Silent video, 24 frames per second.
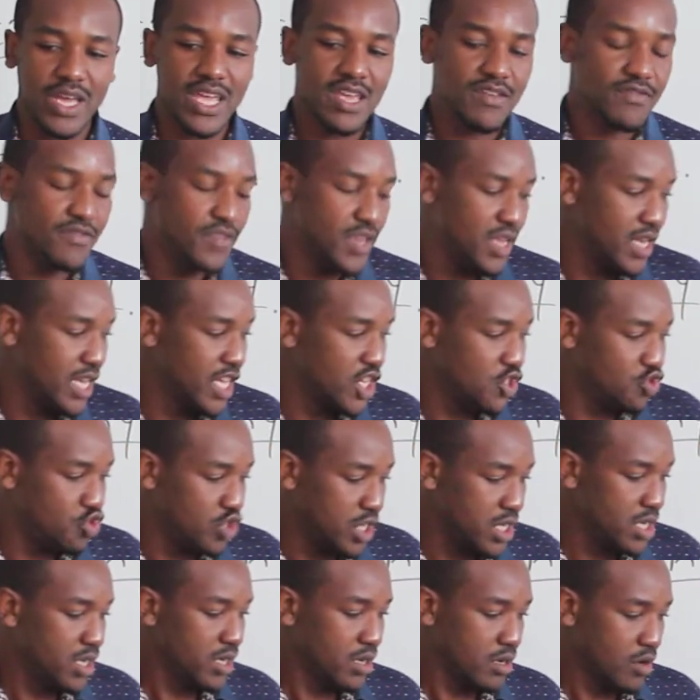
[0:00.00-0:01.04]

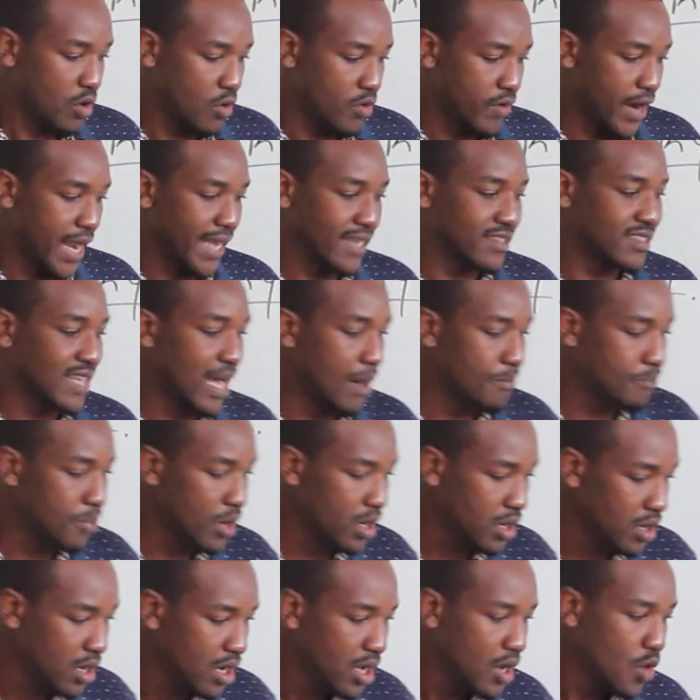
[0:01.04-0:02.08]
E.g., or
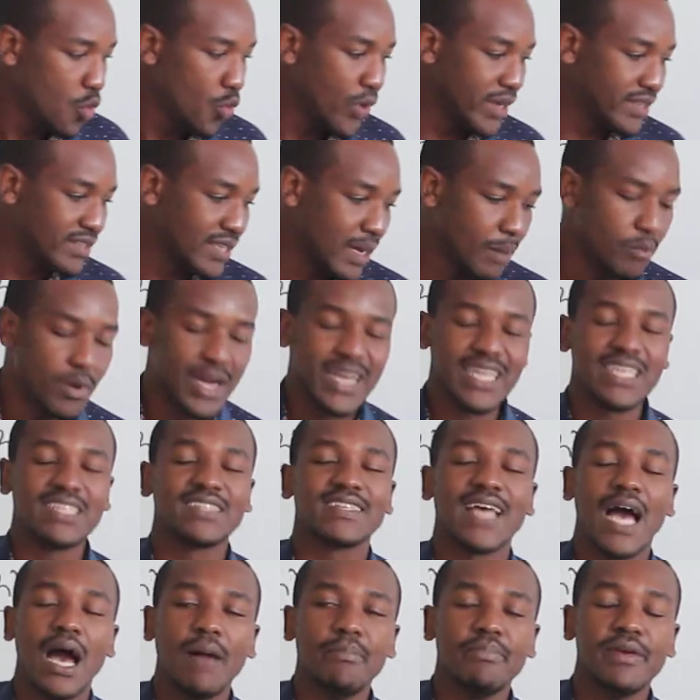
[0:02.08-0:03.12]
example, when someone
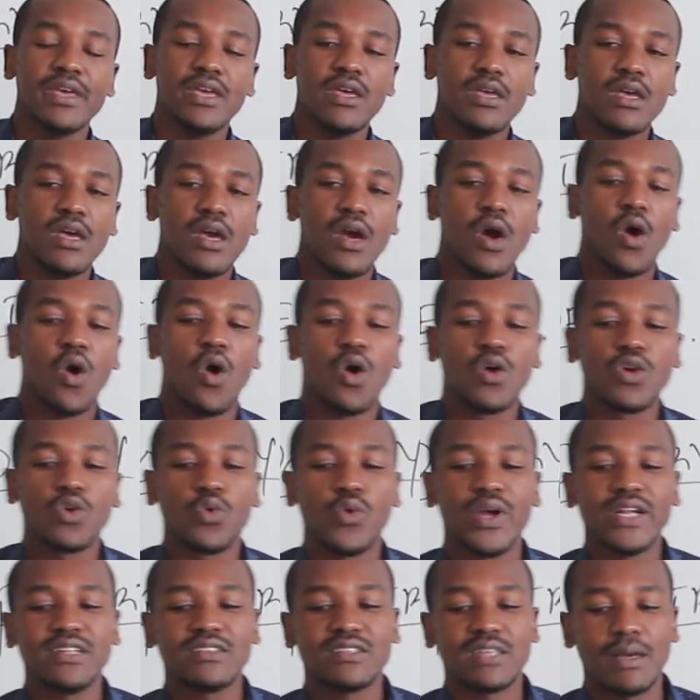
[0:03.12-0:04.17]
is happy, or
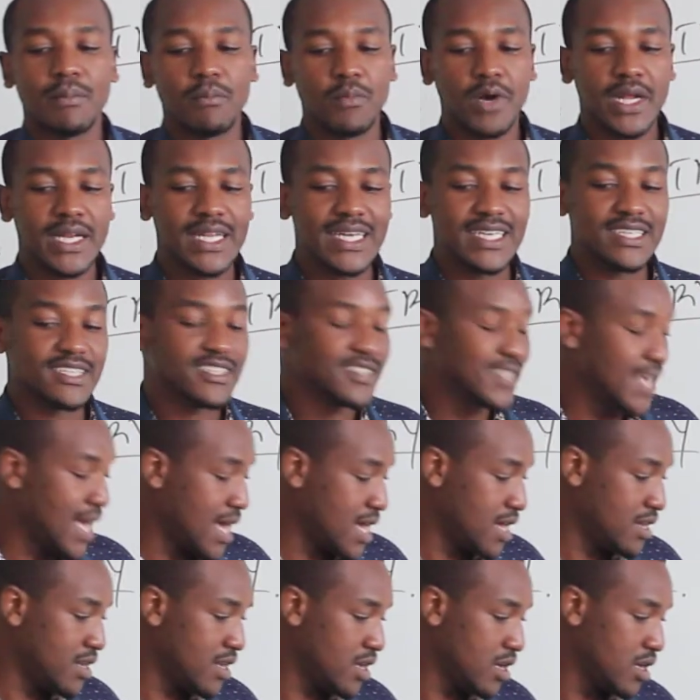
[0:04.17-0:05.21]
when someone is
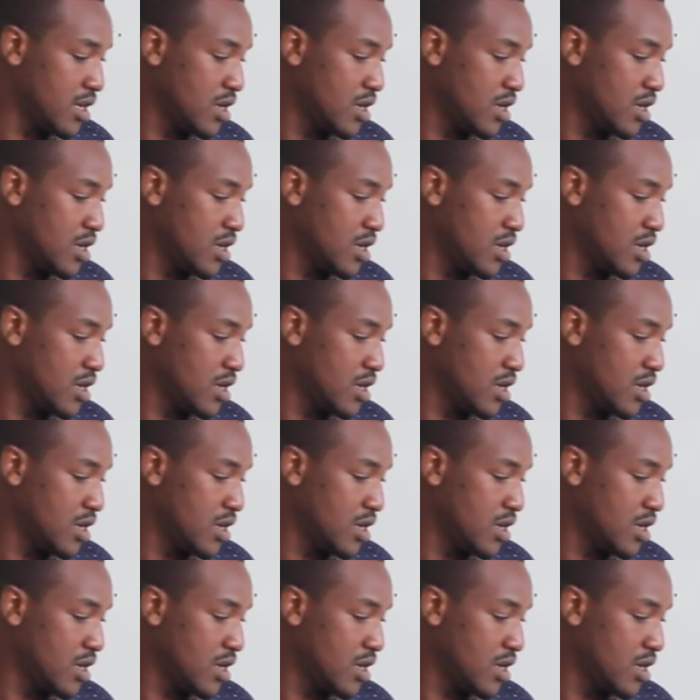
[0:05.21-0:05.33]
sad,